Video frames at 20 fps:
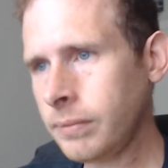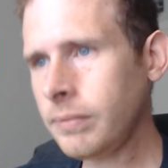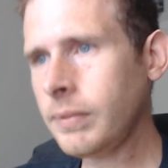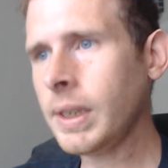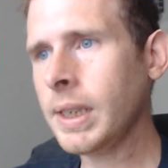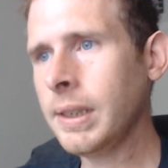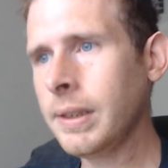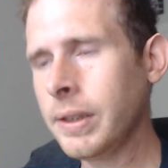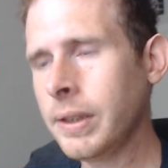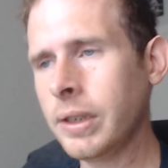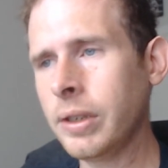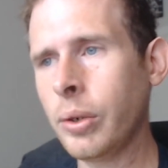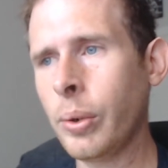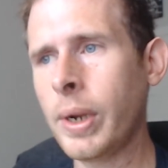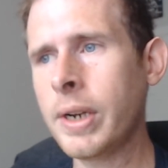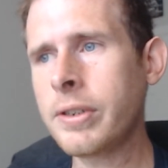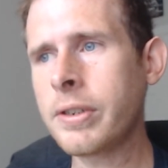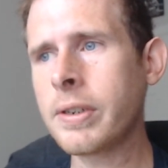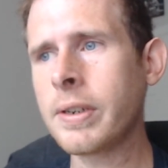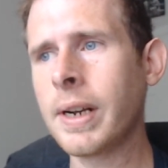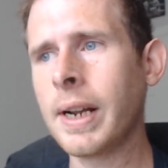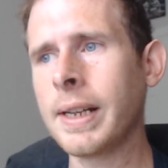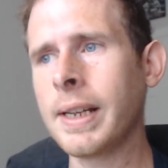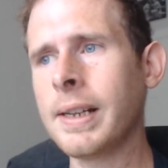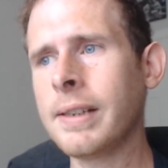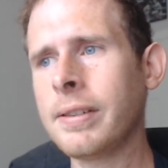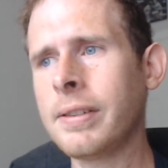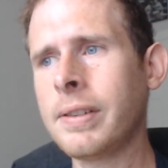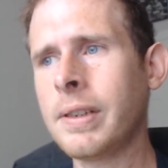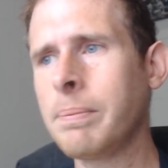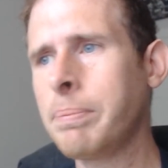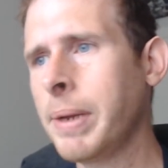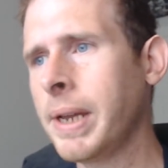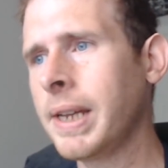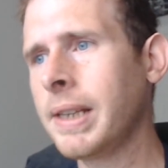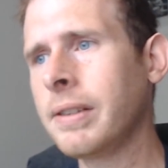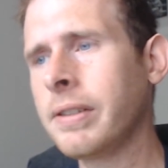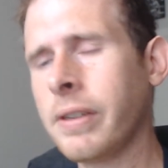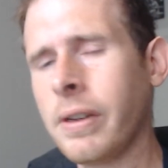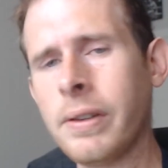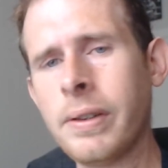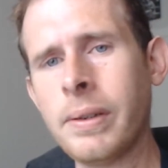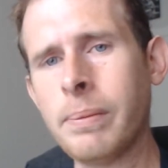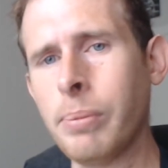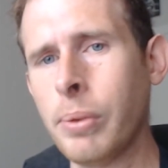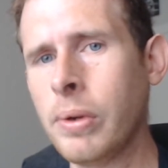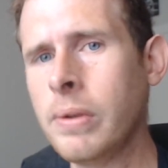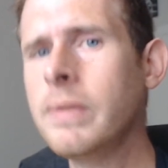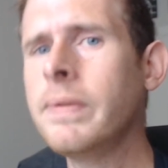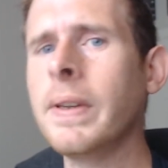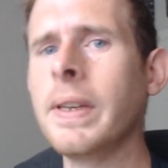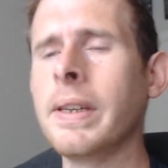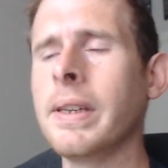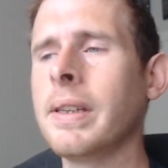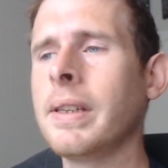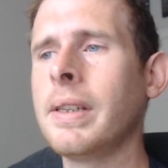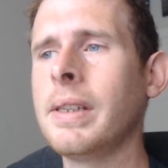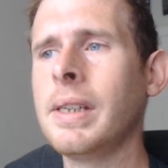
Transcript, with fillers: Good question. I guess it depends on the movie.